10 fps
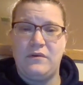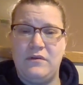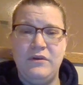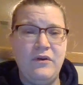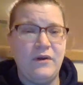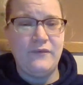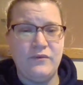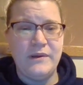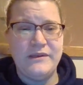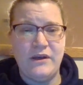You don't have
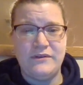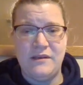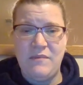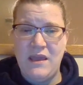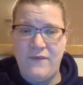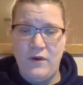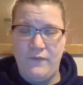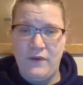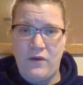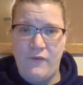to reach out to me if you don't
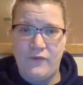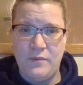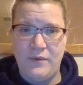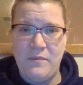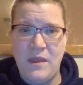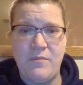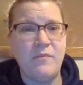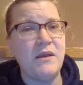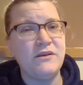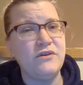feel comfortable with me, but
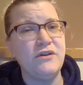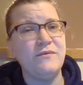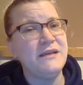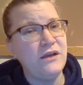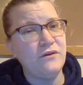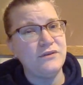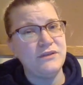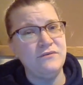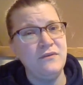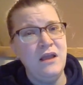make sure you reach out
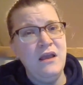to